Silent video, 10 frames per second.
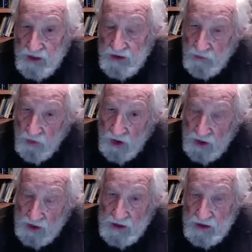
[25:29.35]
Why?
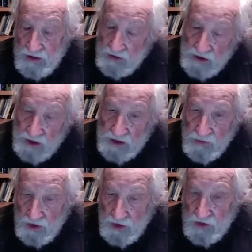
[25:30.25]
Well, that's
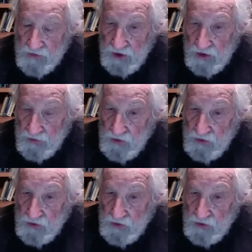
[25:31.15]
one of the very few